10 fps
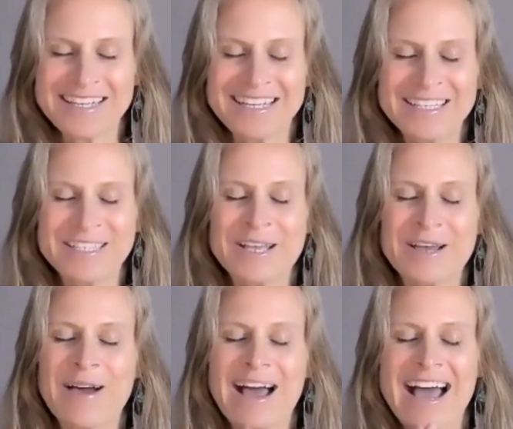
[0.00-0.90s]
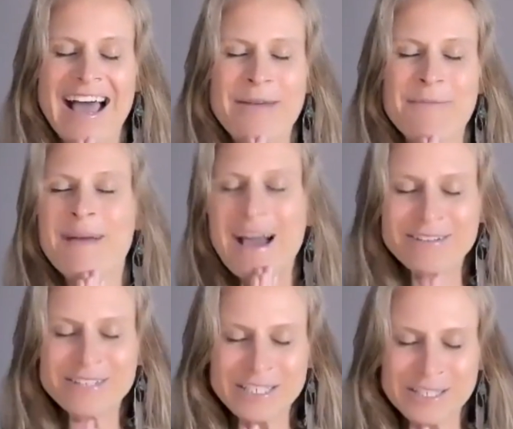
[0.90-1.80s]
So I bow
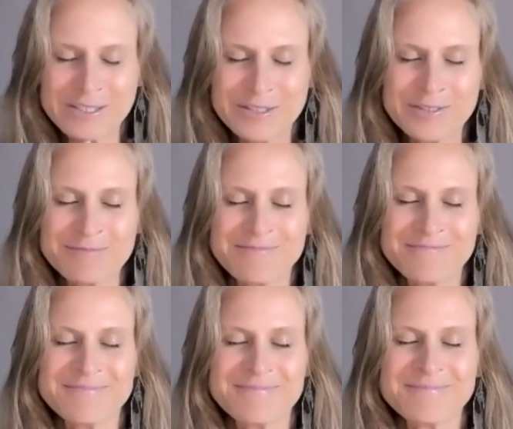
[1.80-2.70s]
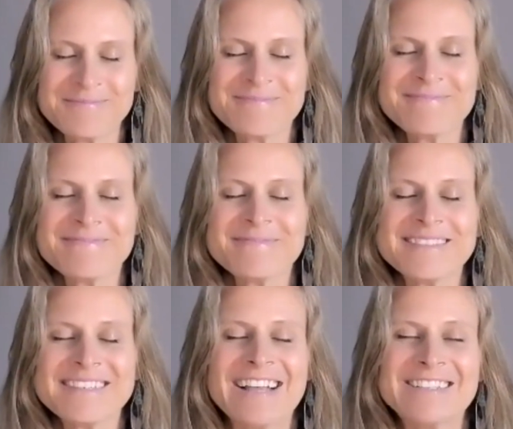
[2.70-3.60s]
to you.
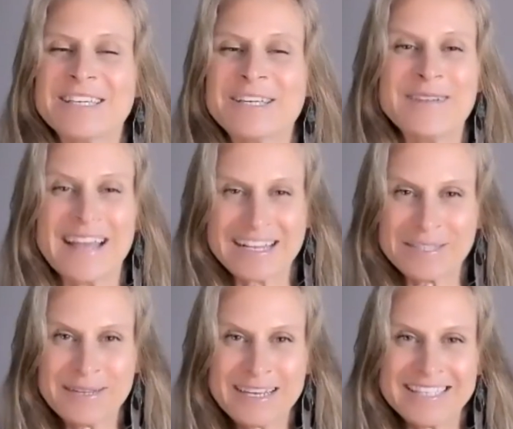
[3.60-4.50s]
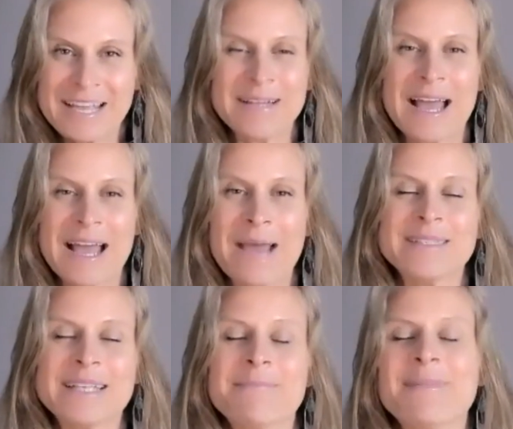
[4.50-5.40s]
I'll see you next week, same time,
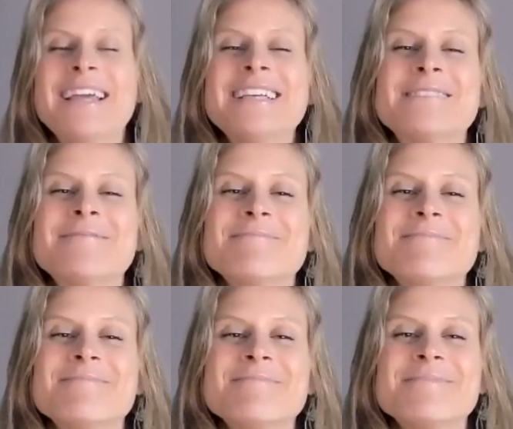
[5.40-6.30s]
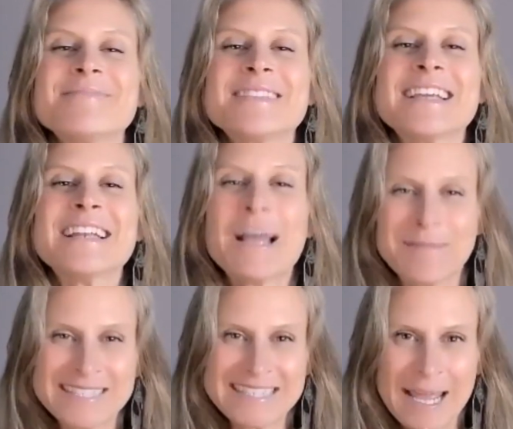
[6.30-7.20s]
same place. Namaste.